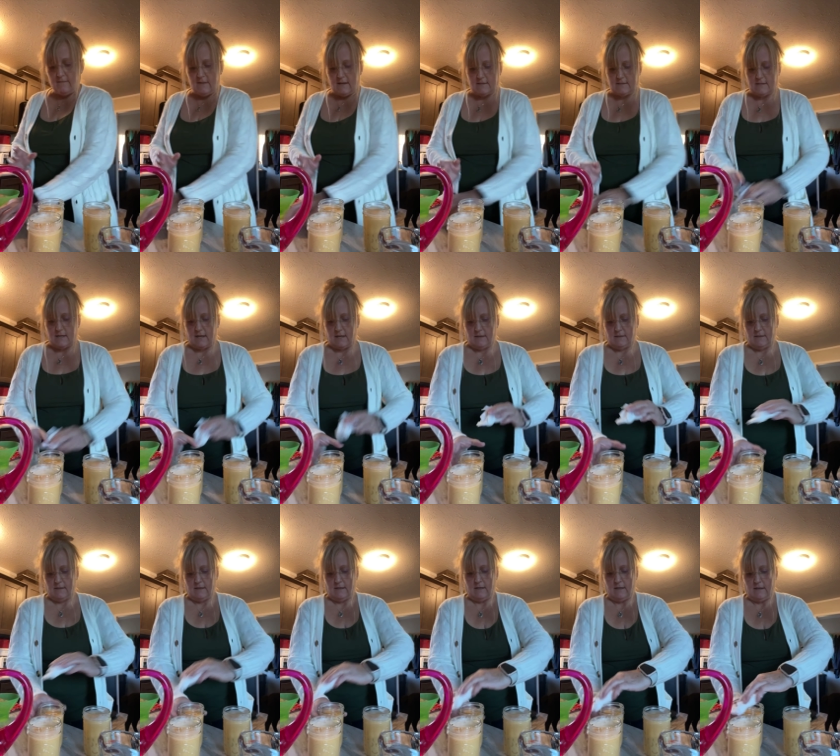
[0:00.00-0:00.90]
that
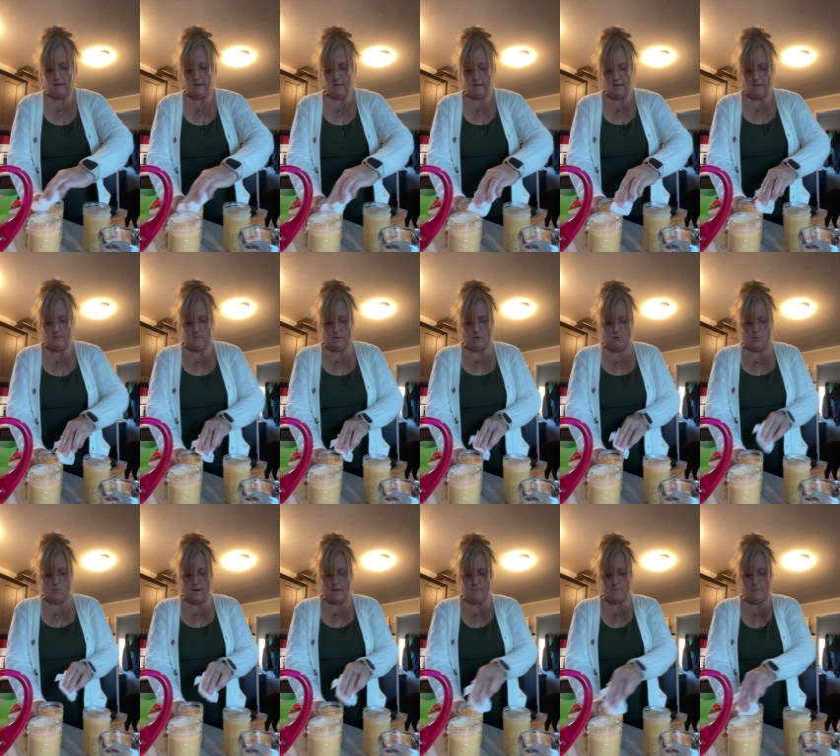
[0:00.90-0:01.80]
done, I'm going to
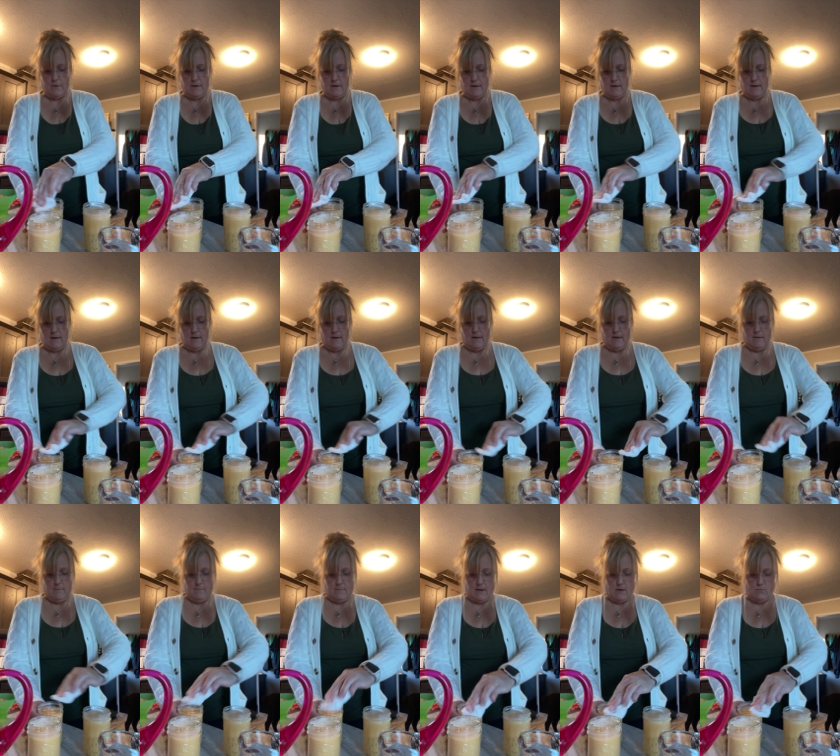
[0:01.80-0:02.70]
wipe
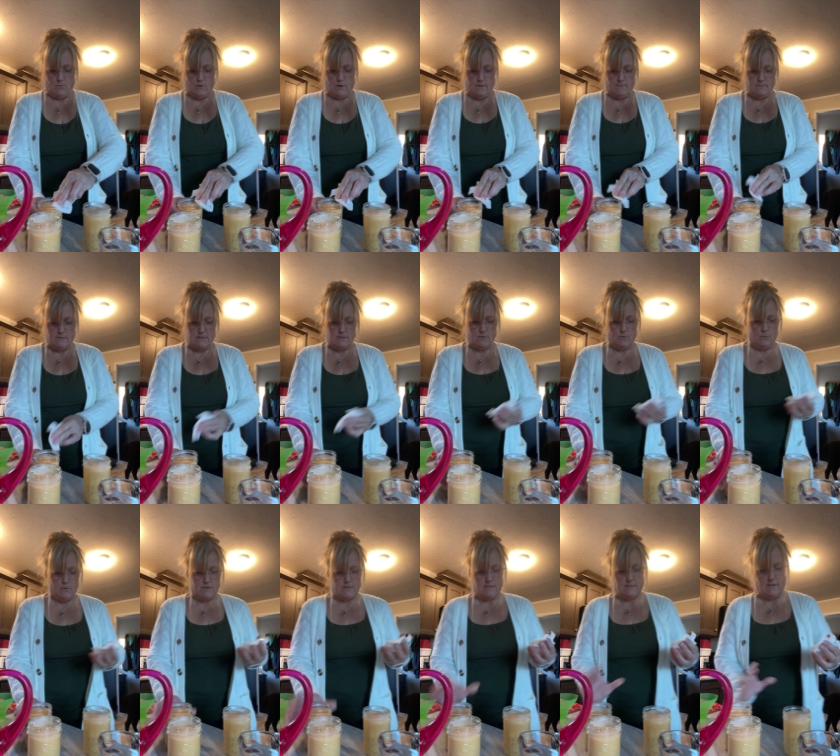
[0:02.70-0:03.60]
my rims
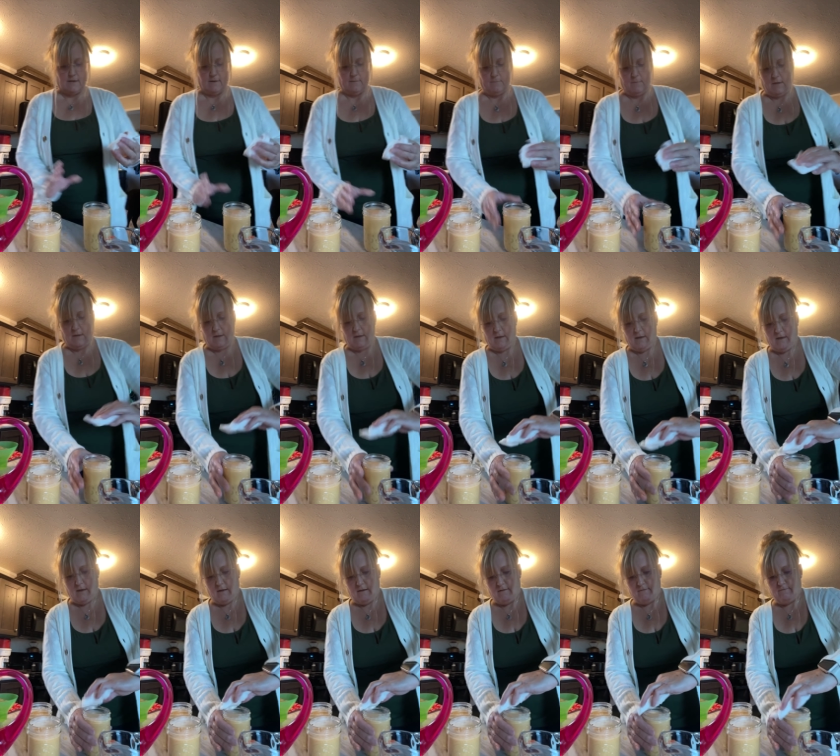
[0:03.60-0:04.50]
with some
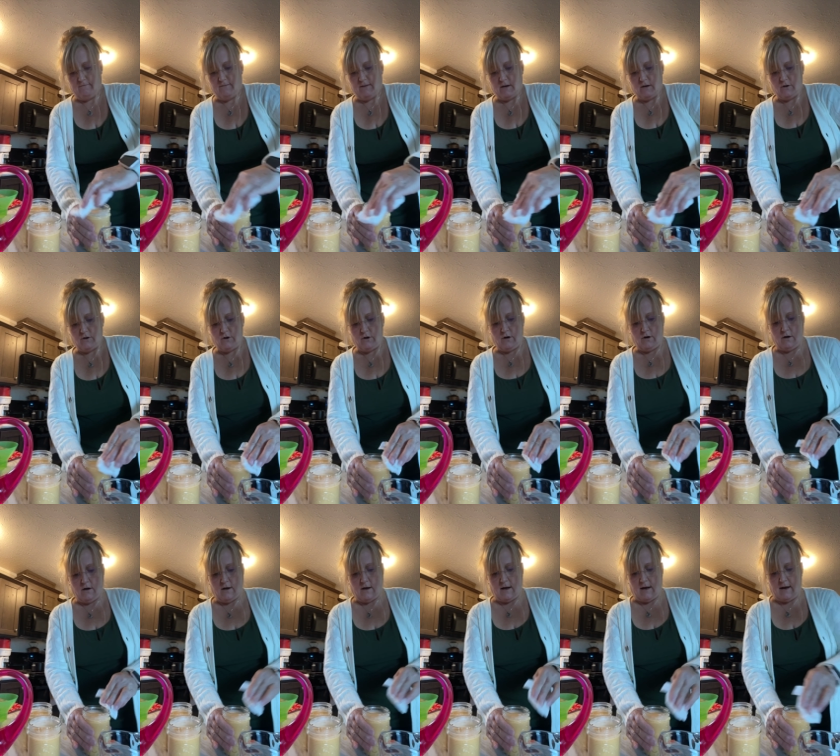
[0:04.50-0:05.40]

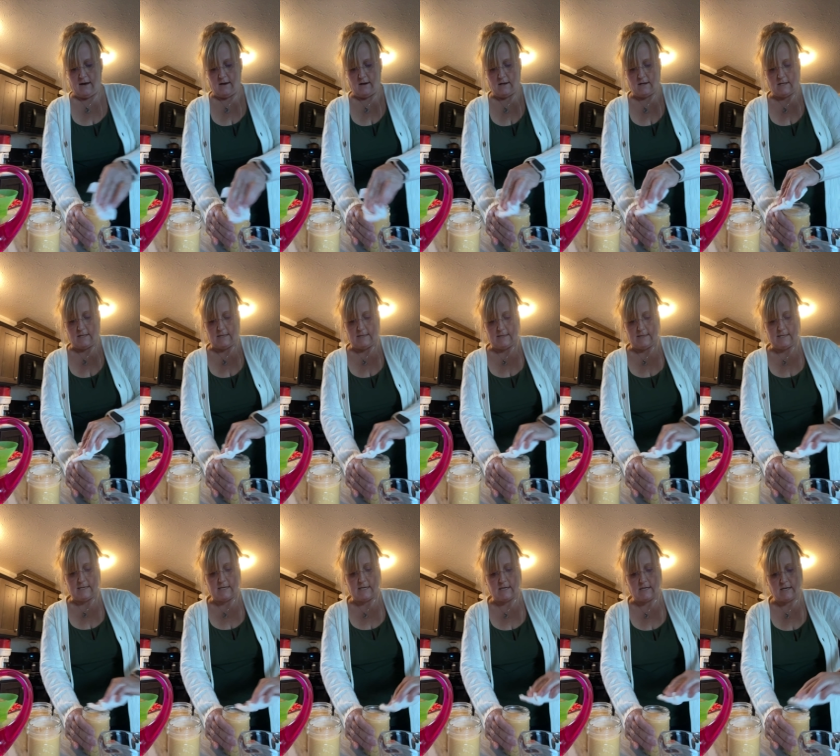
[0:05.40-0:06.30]
vinegar on
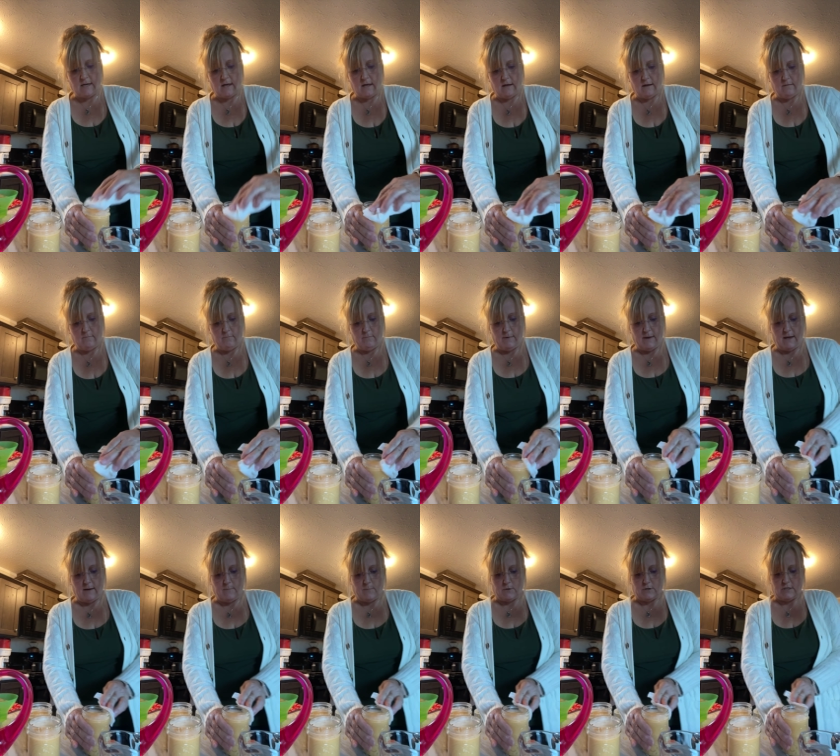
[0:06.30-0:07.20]
clean
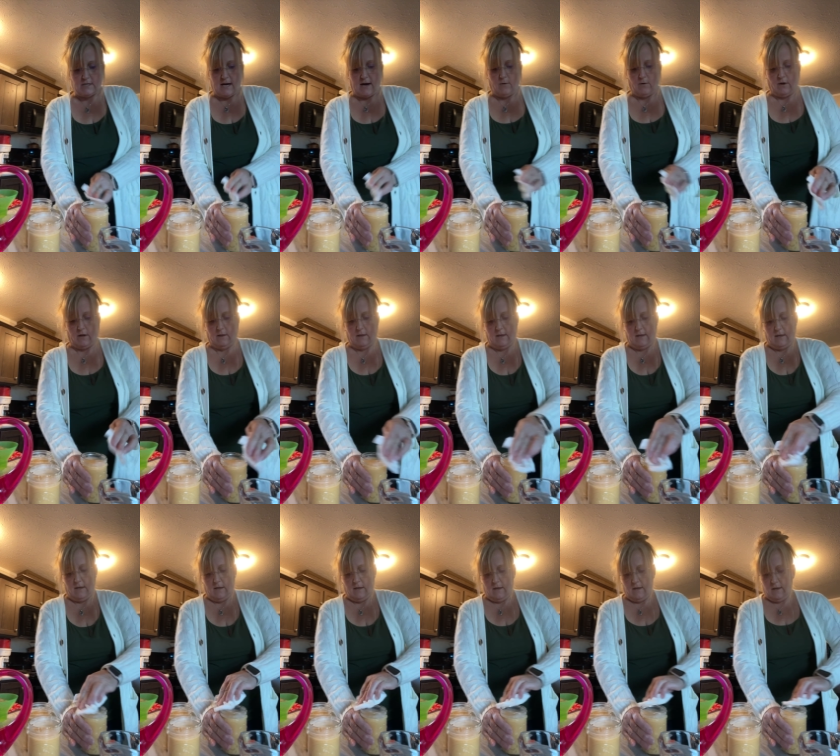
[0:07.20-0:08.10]
paper towel.
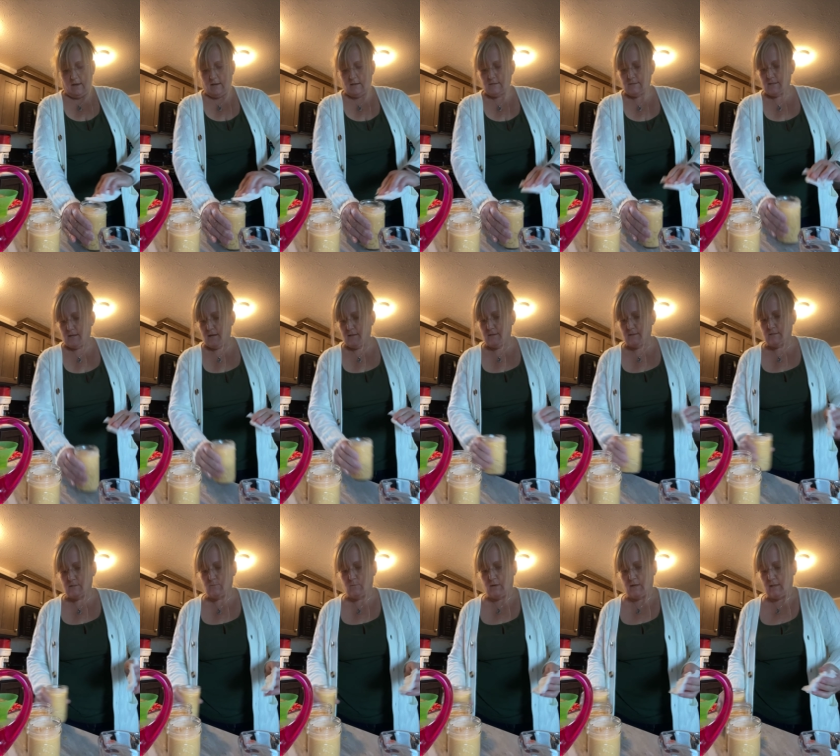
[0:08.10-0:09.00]
I saw
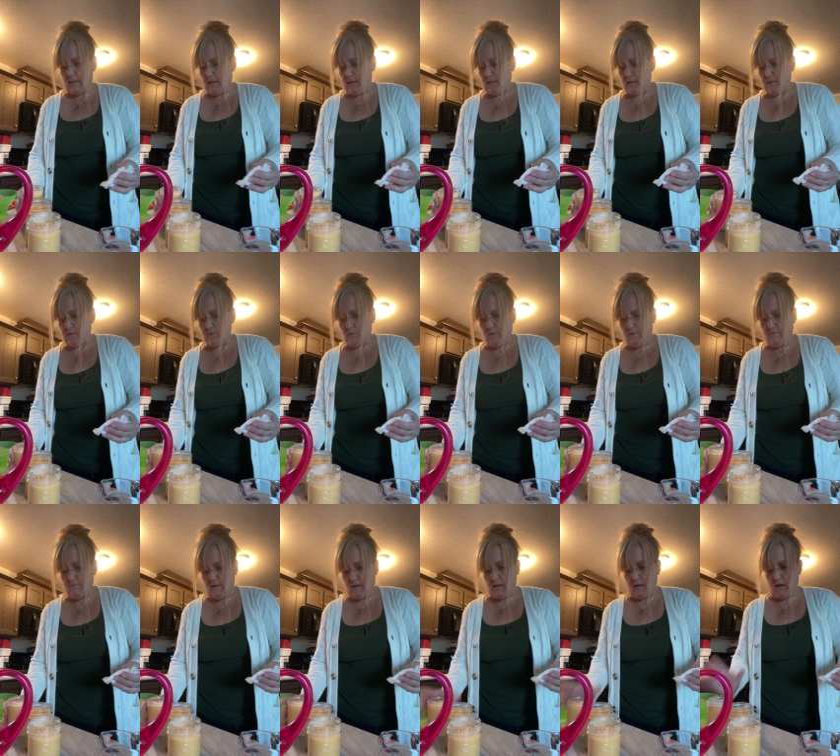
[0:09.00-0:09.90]
this one lady do a
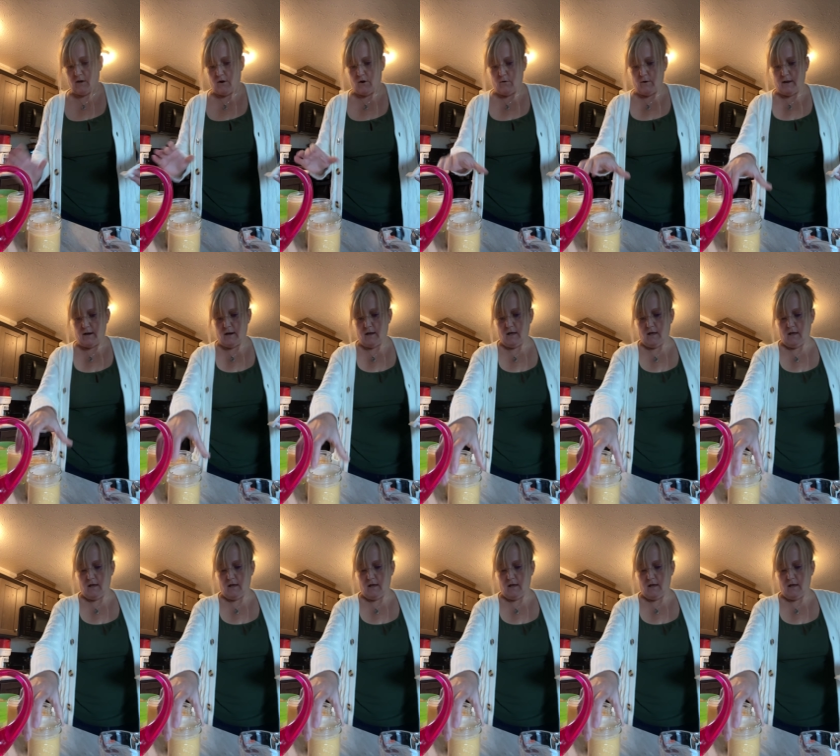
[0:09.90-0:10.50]
video, and